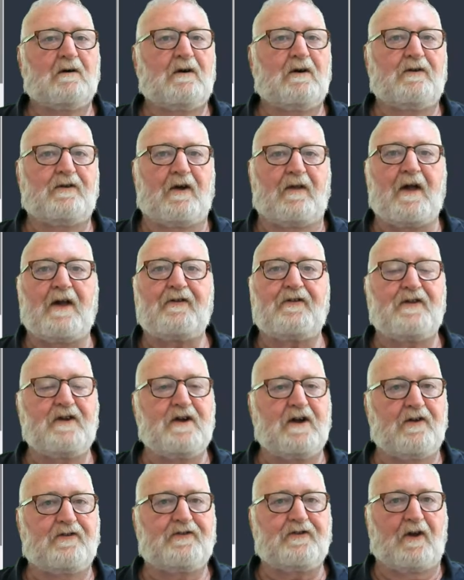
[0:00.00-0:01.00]
So that's
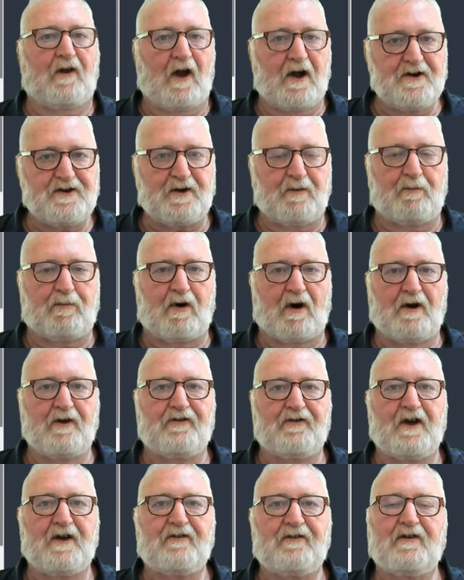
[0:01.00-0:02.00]
the installation
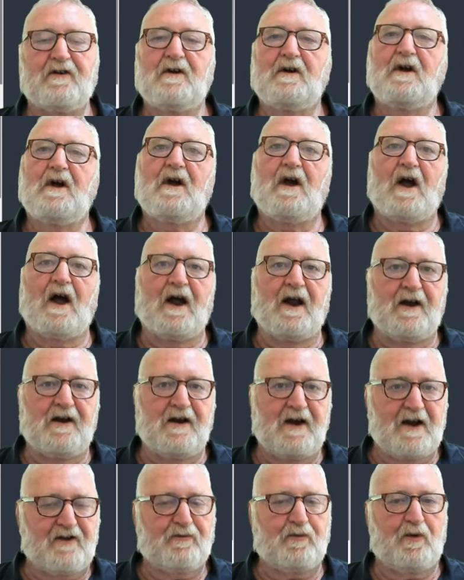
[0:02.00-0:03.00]
process, and
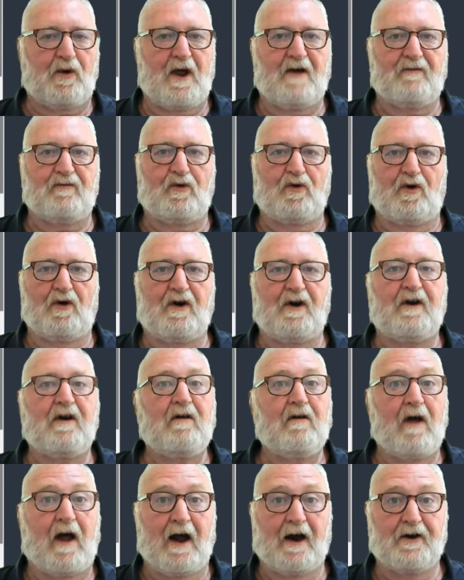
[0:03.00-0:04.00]
next we'll have a look at
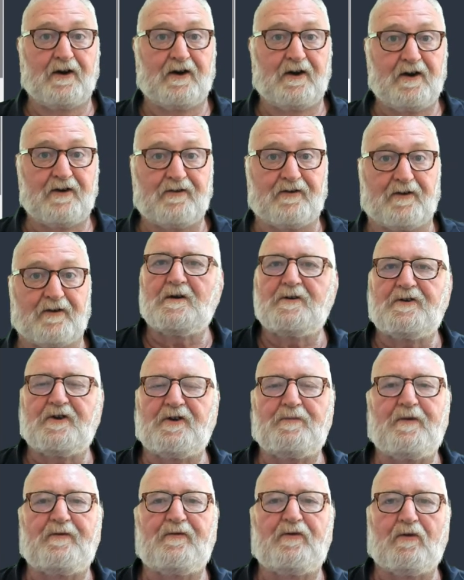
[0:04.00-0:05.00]
how to use it.
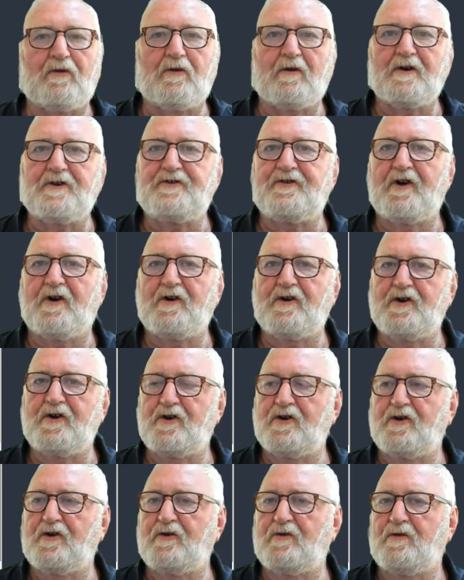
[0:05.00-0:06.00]
Just before I show
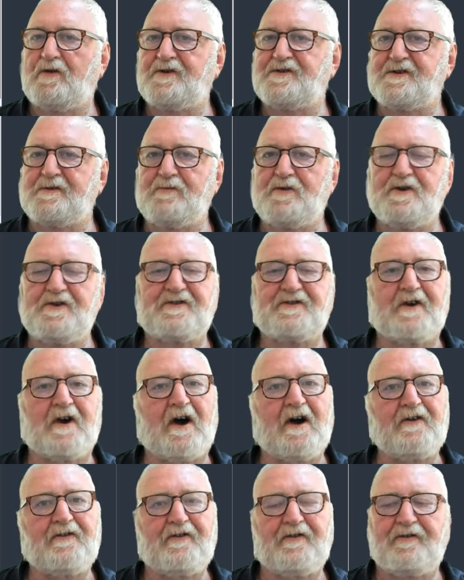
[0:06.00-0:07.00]
you some use
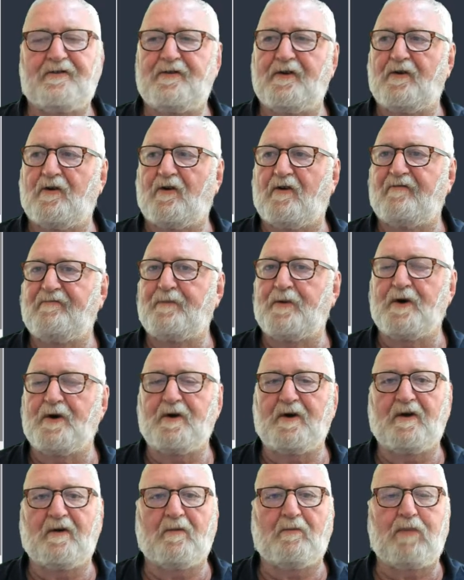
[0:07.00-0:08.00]
cases that I've
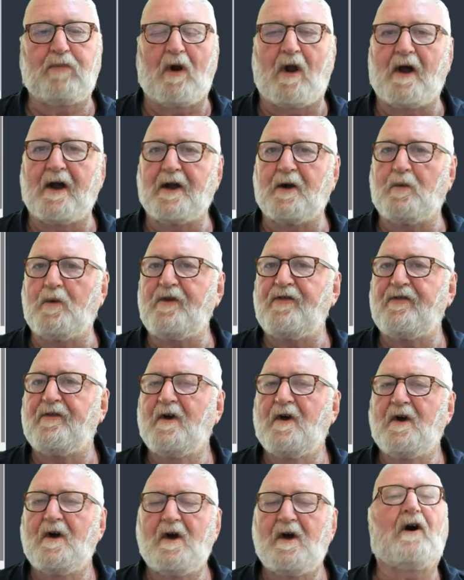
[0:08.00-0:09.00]
been playing with,
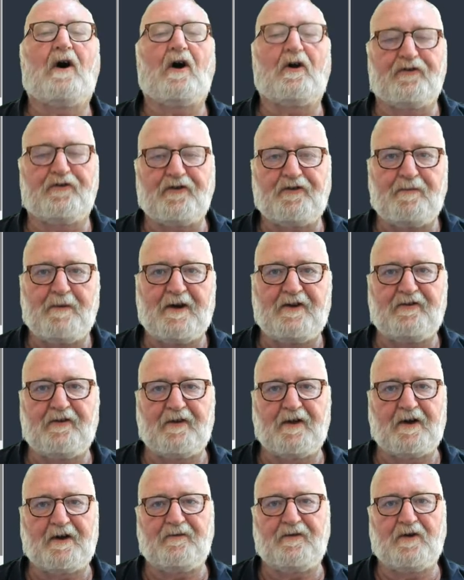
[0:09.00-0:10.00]
I'll just
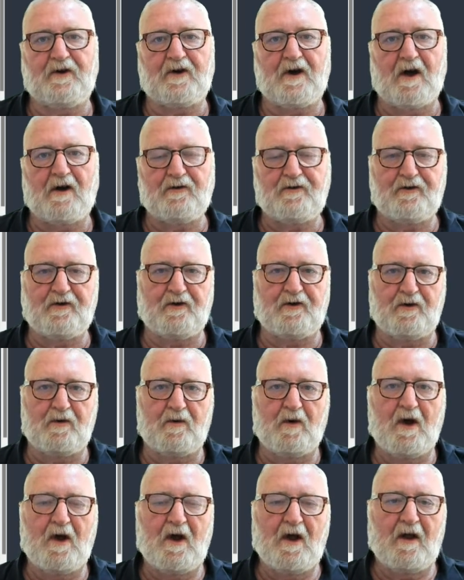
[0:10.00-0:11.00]
mention that if you go
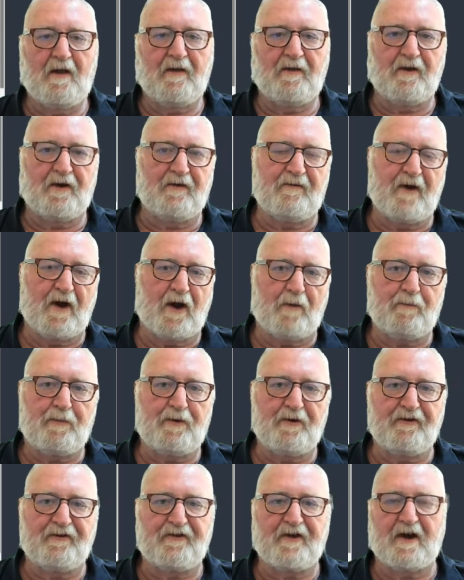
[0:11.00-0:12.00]
to the
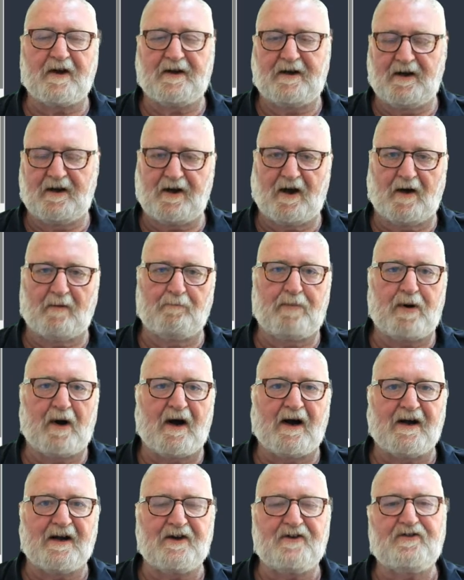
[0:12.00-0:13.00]
developer's GitHub
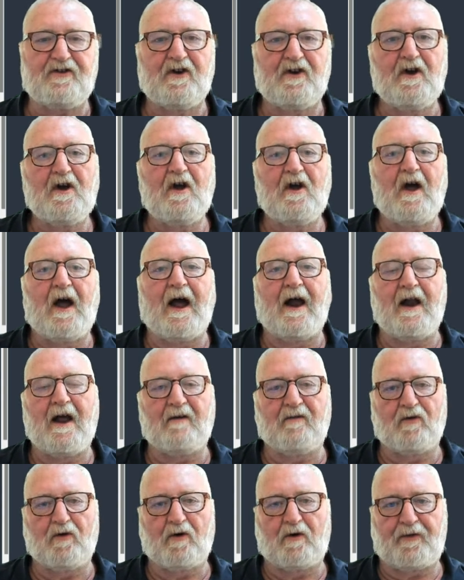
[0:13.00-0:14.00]
page and
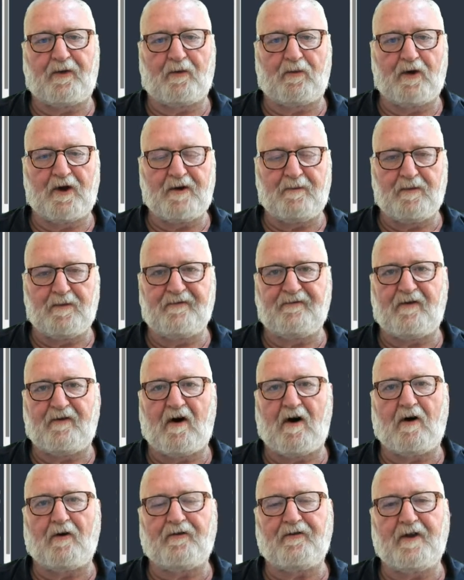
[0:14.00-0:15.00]
have a look at the README
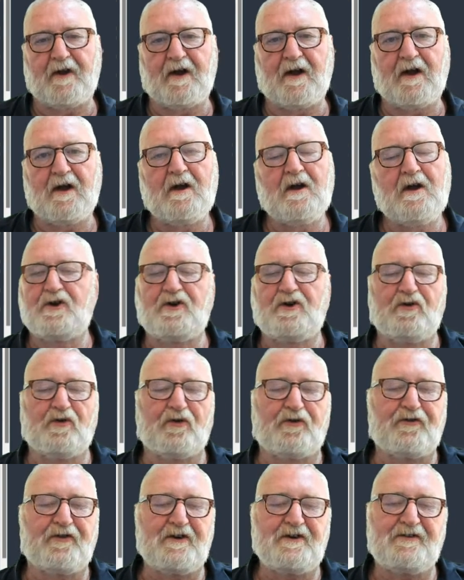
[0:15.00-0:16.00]
files there, you'll
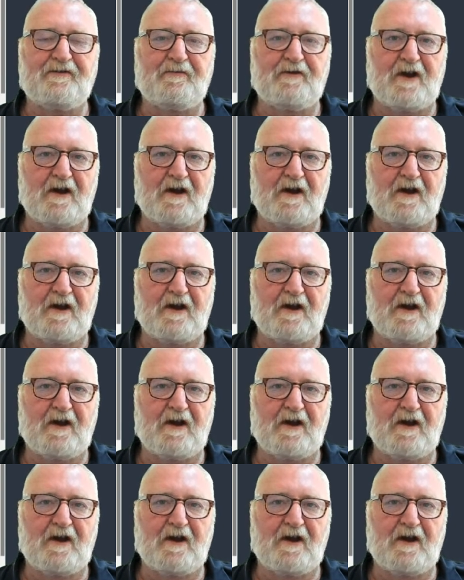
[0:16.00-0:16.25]
see some